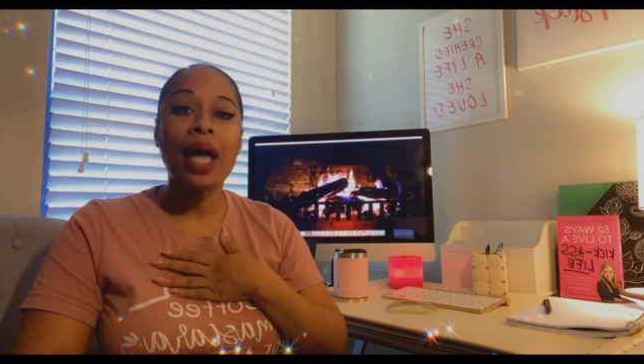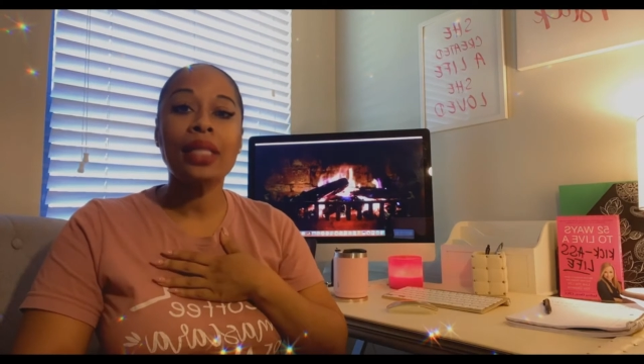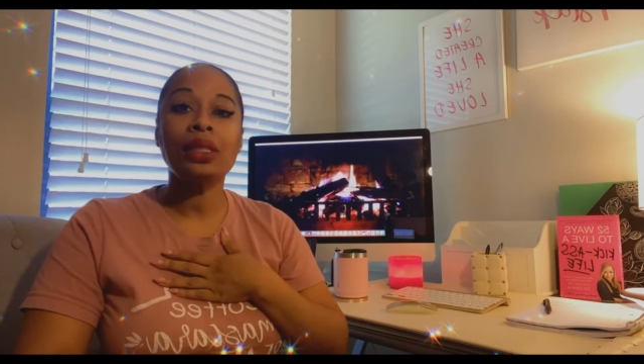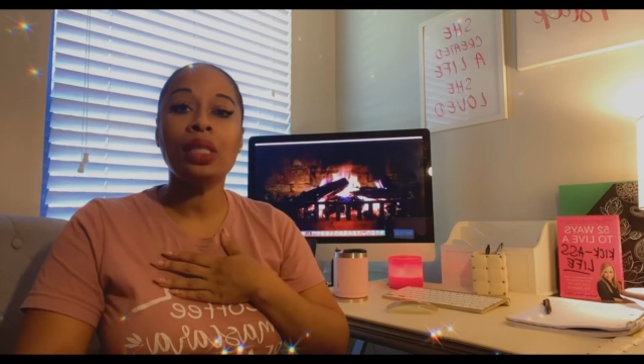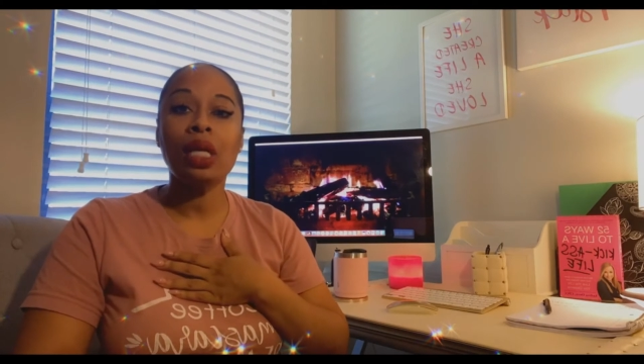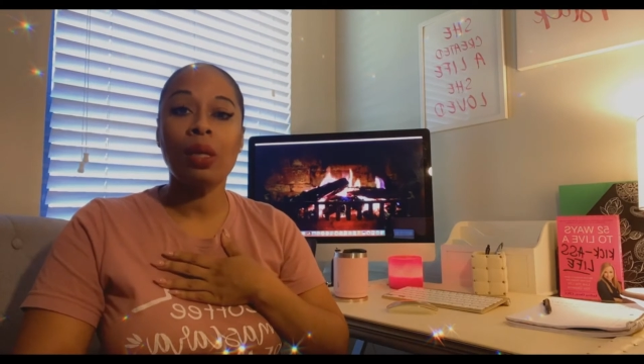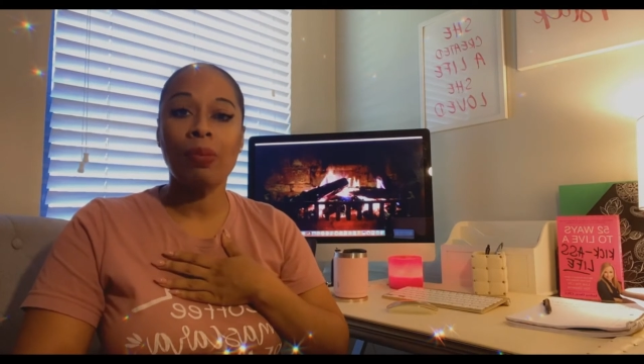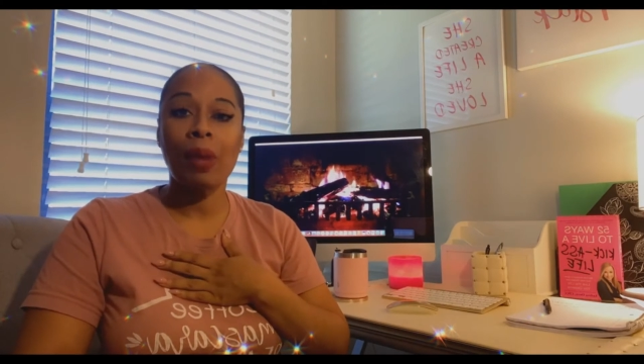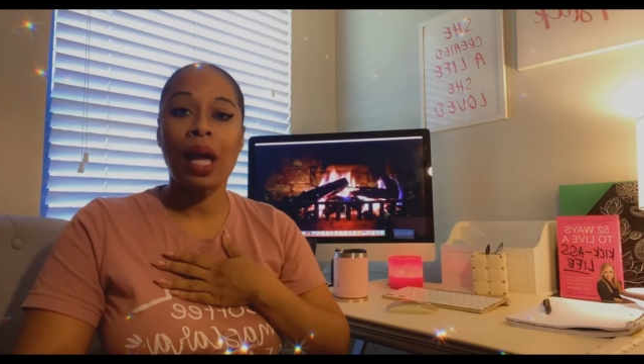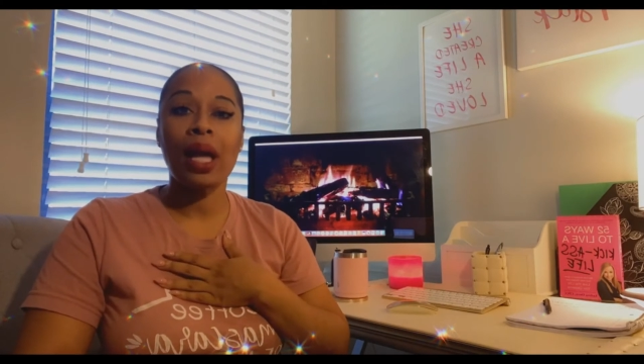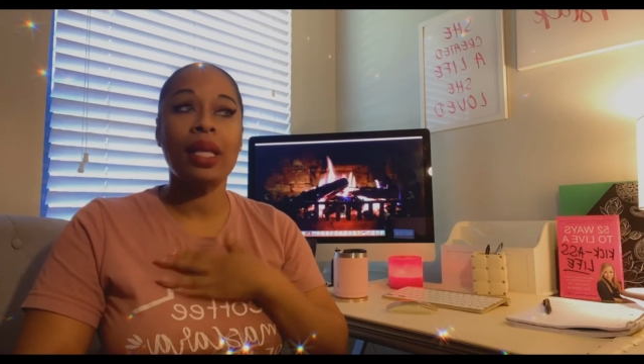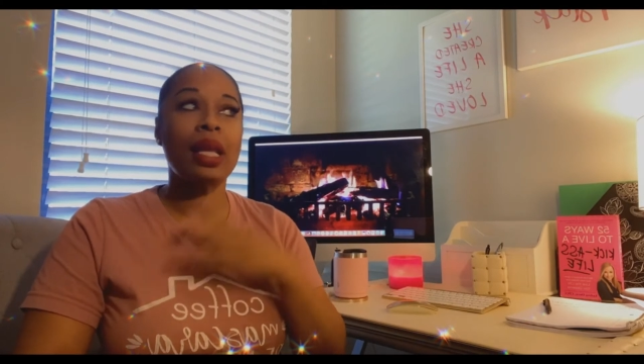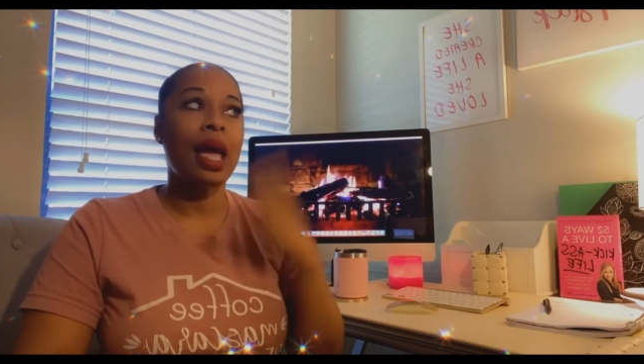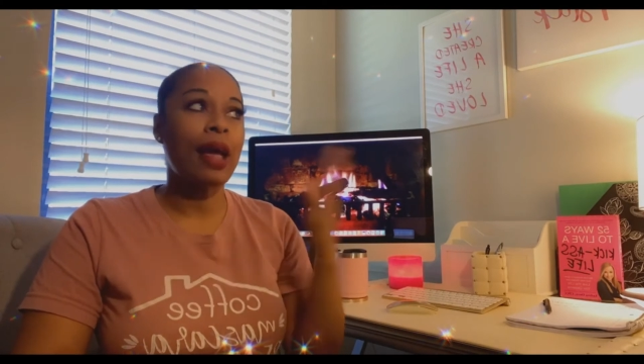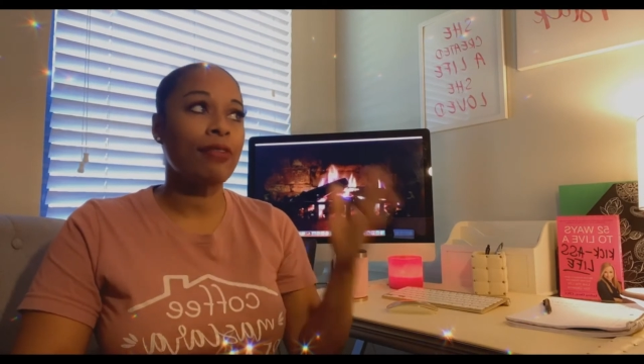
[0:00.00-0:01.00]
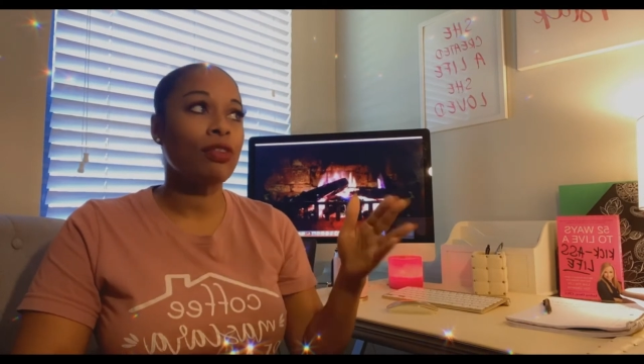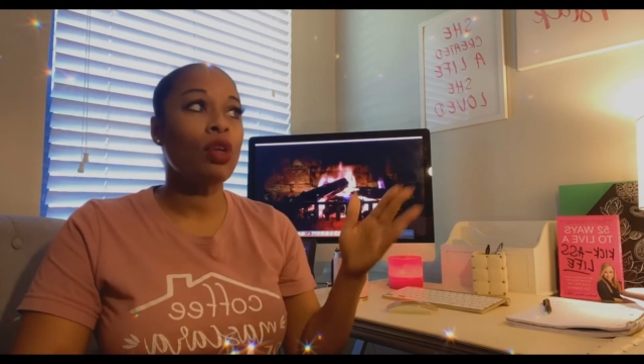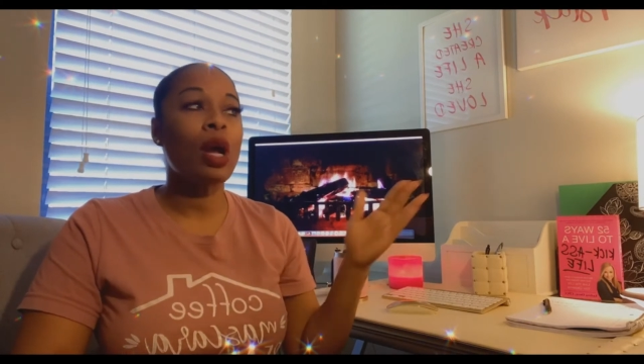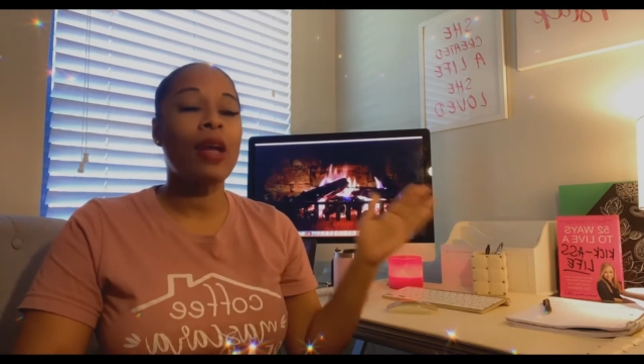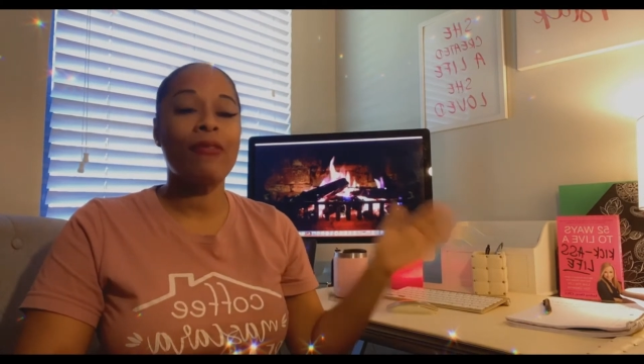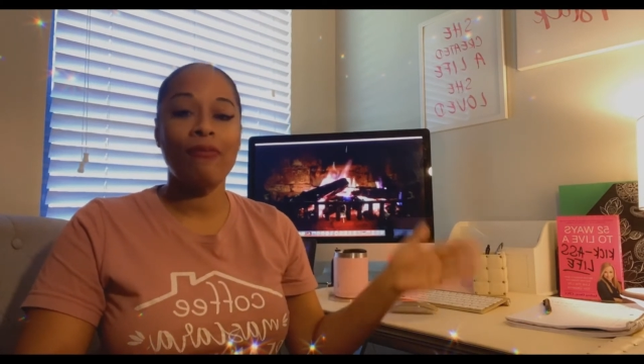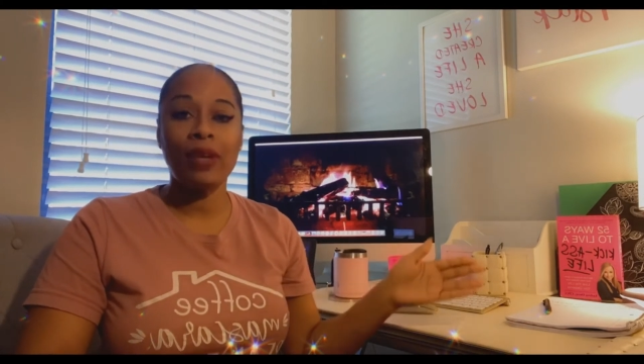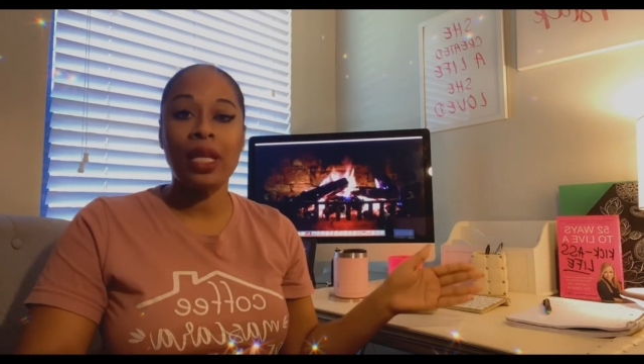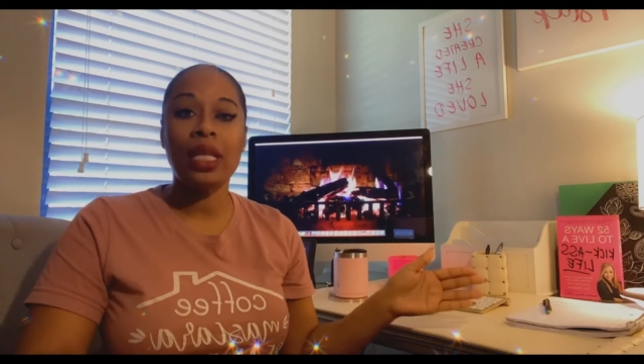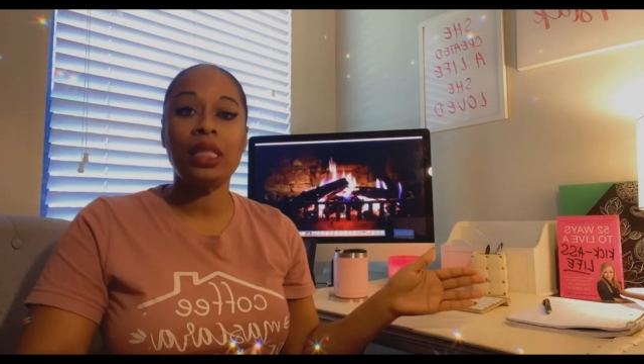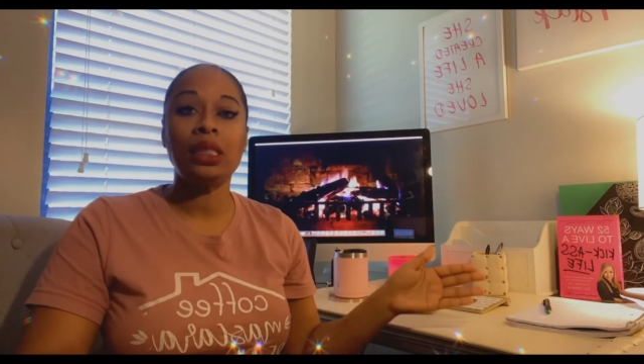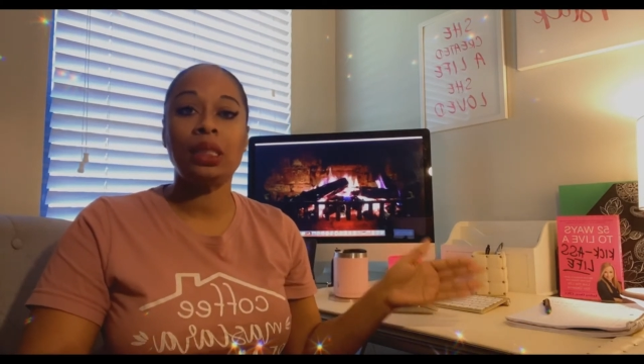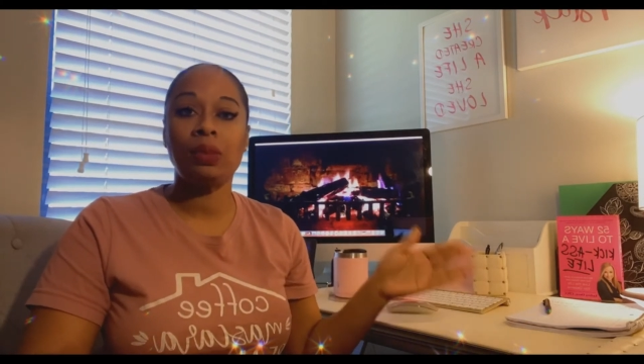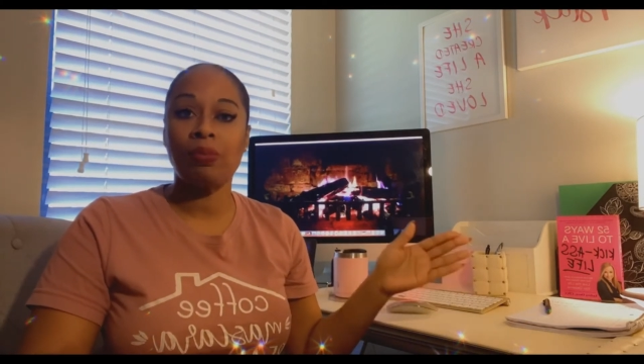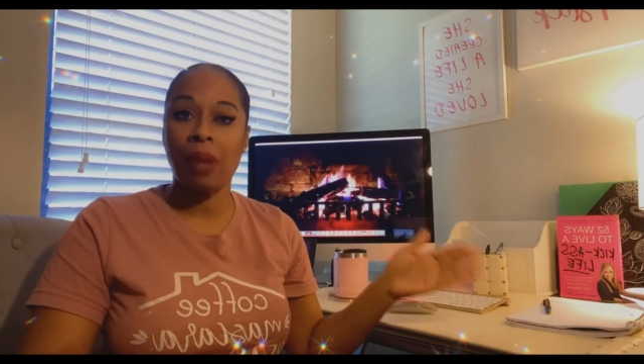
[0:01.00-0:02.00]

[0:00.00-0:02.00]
took mine after I finished